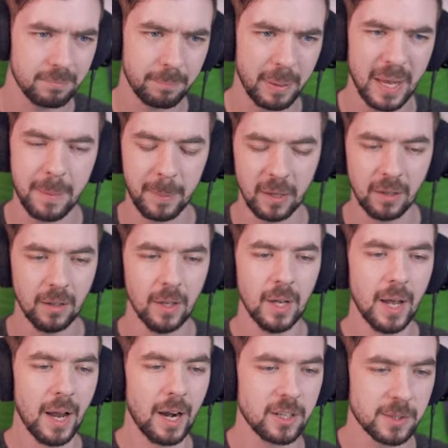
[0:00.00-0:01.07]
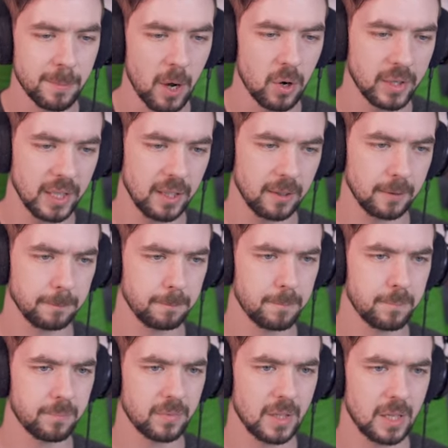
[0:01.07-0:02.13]
people are smoking.
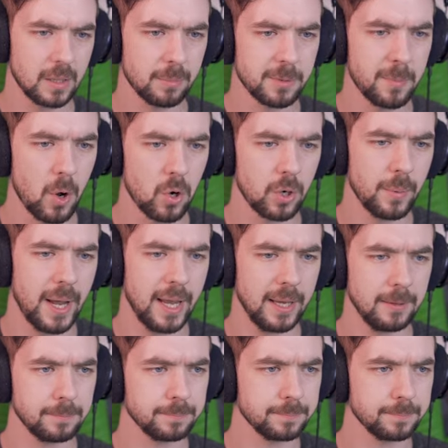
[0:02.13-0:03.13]
Let them smoke away.